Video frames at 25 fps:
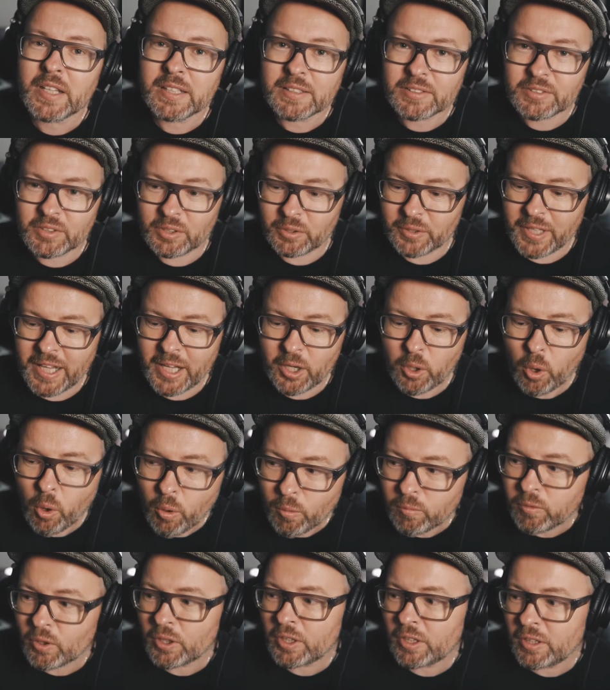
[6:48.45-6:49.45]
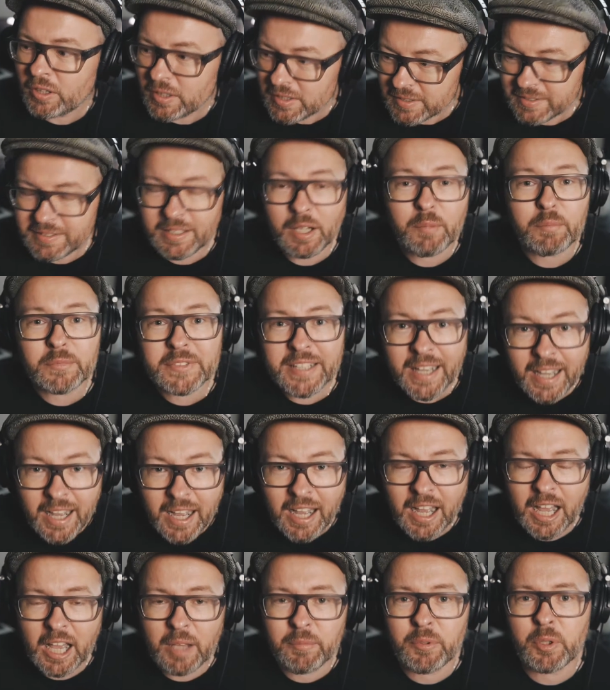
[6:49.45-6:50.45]
So that over some
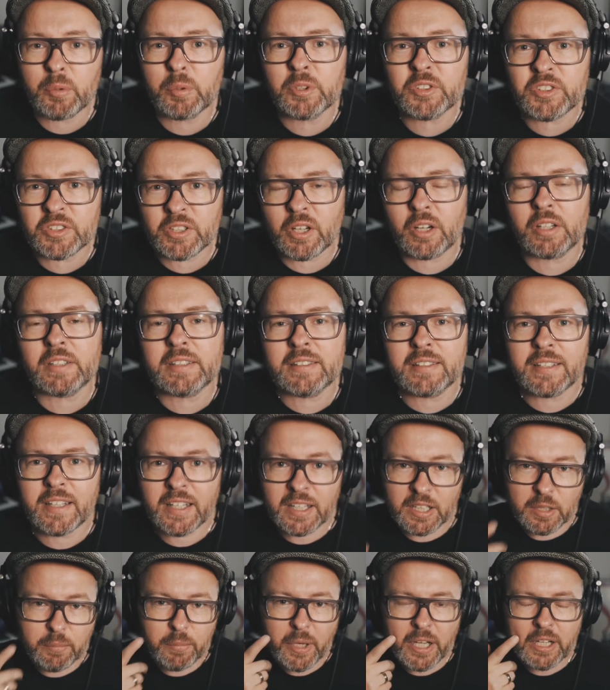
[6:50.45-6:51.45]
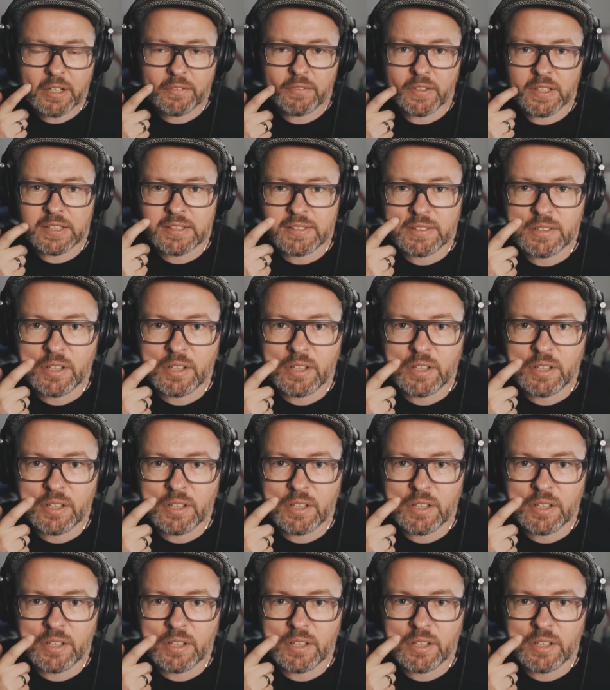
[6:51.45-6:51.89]
time, you will start seeing the benefits.